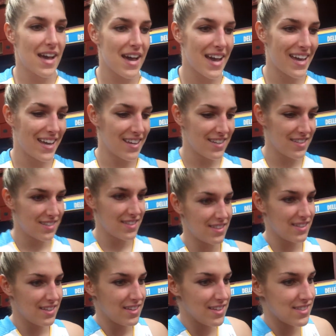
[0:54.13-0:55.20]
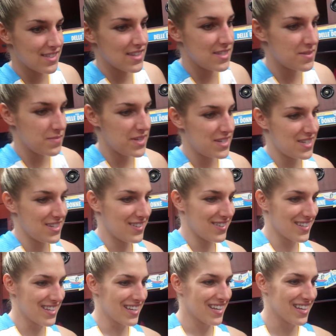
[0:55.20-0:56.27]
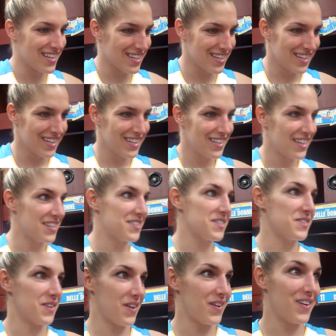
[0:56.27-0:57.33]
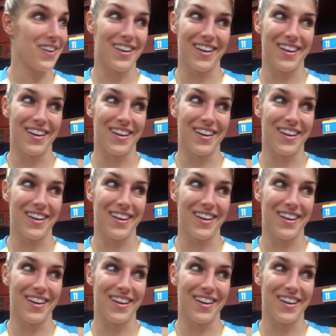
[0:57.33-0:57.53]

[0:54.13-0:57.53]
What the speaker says: Hi. It's nice to meet you. Nice and tall.